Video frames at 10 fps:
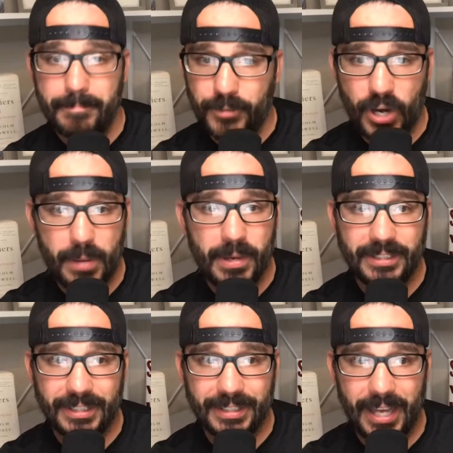Trey
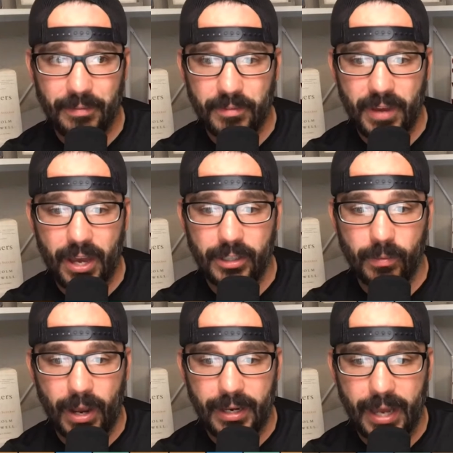Benson's a hell of a value
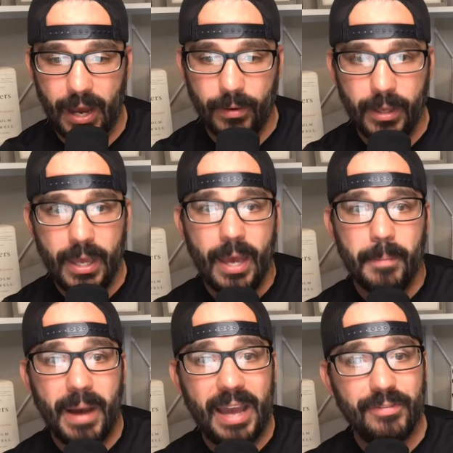right now.
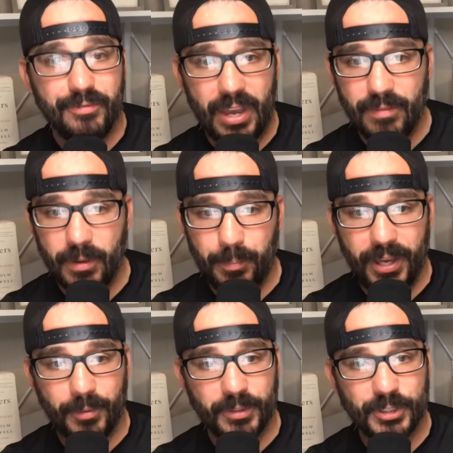My favorite
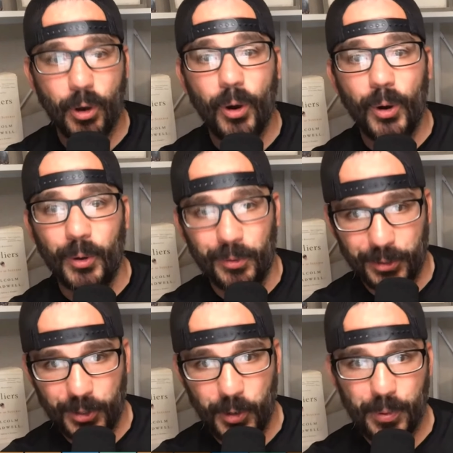pick, let's go old.
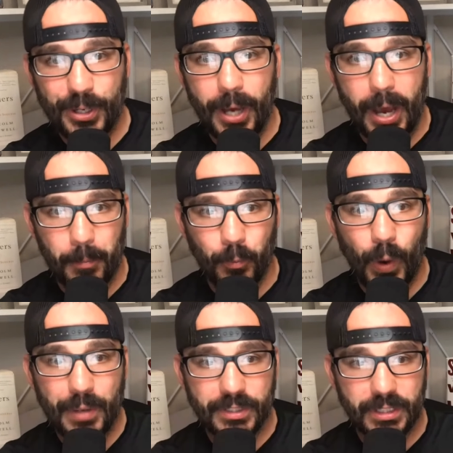Cooper Kupp,
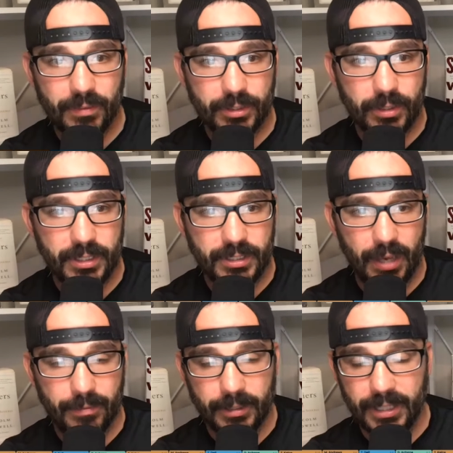wide receiver
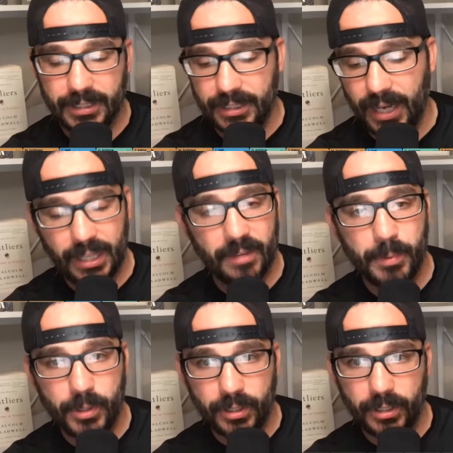37. Listen, I love
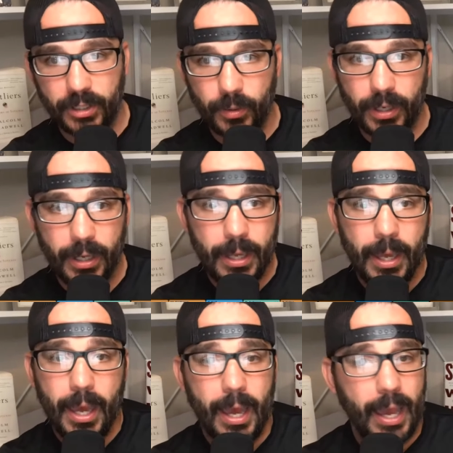Puka Nacua,
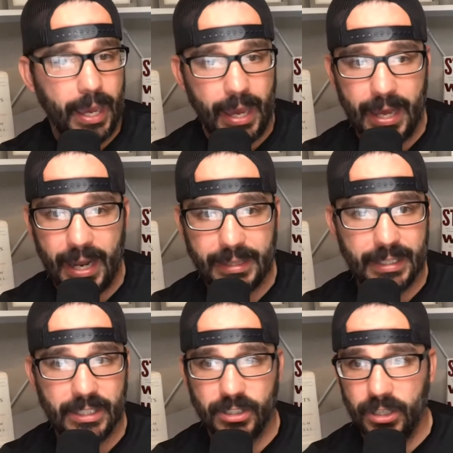and I
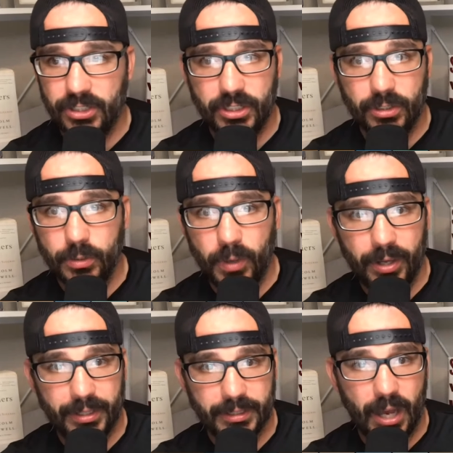think he's going to still do well
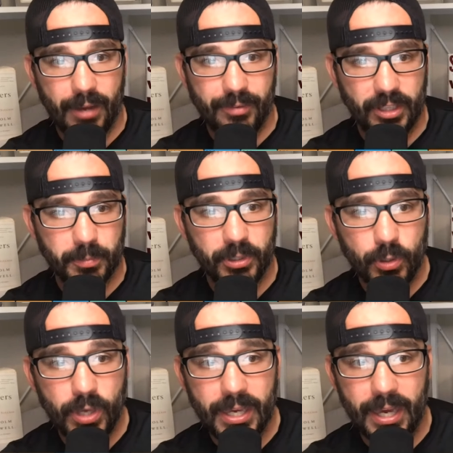in this offense. But you
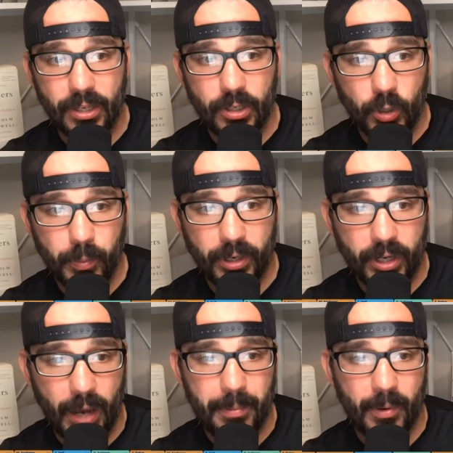can get Cooper
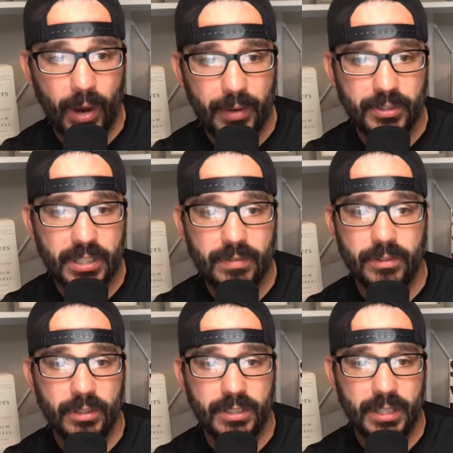Kupp at wide receiver
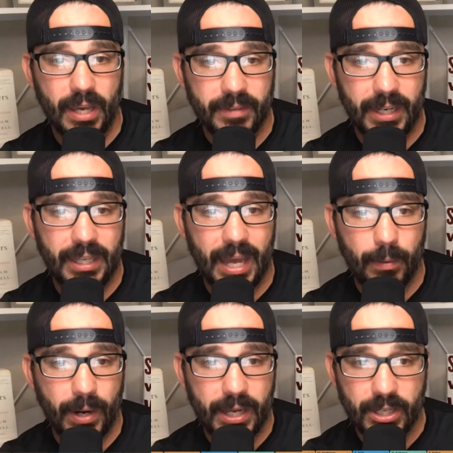37 in that
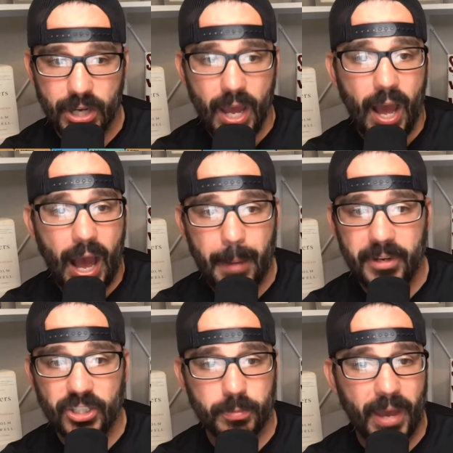range. I'm going
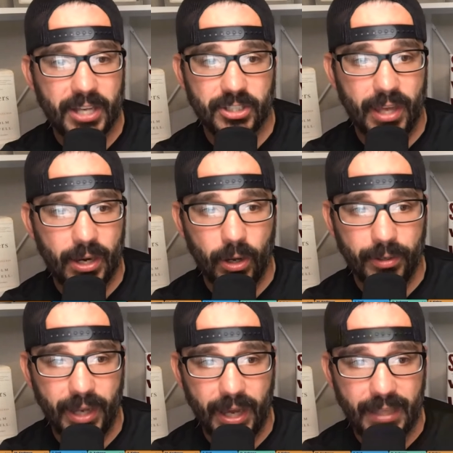to smash that all
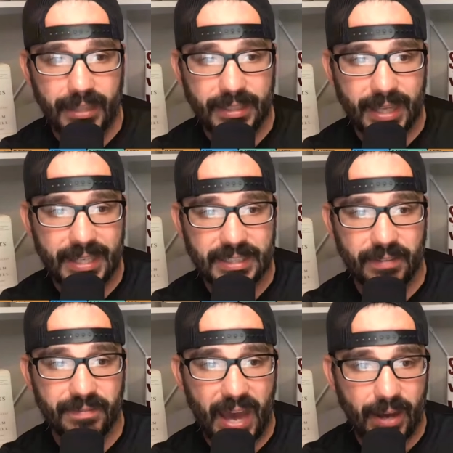day. I think that he's a
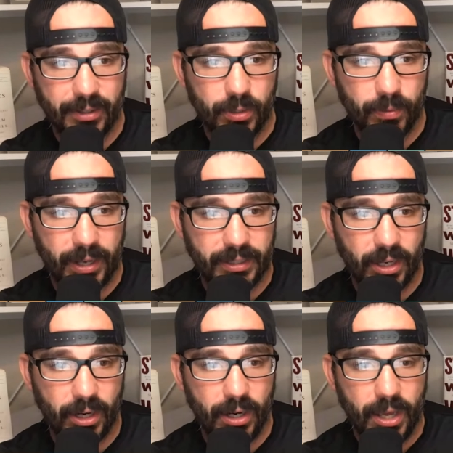value right
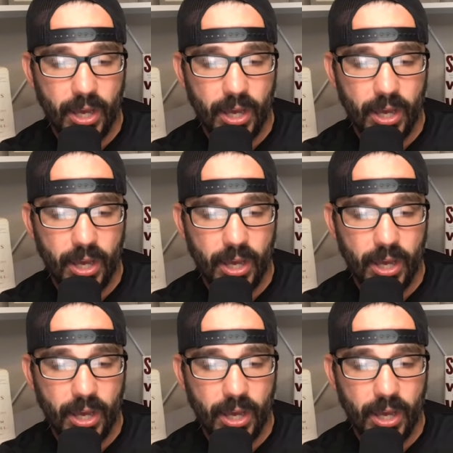there.